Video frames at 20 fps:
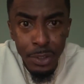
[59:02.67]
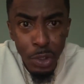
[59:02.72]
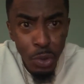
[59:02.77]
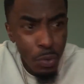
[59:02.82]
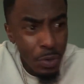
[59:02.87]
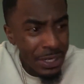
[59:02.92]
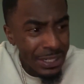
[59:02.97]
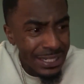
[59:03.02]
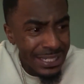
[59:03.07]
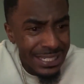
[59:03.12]

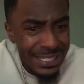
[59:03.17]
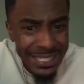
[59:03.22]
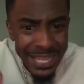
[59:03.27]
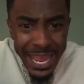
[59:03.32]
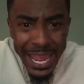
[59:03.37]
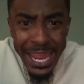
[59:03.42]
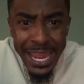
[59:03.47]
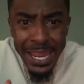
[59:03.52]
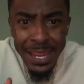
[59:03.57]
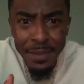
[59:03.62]
You in the
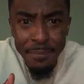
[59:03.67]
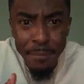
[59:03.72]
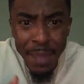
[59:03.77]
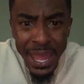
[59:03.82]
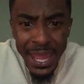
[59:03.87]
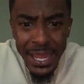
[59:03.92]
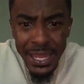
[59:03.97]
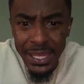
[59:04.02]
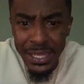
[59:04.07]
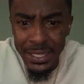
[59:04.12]
same
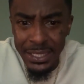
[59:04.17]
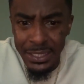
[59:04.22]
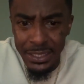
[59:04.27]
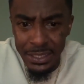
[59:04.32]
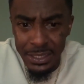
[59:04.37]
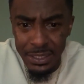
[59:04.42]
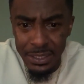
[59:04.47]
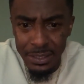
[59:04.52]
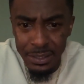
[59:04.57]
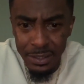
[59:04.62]

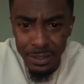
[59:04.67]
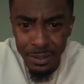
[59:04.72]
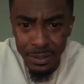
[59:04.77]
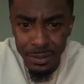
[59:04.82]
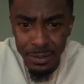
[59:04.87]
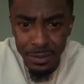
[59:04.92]
maze.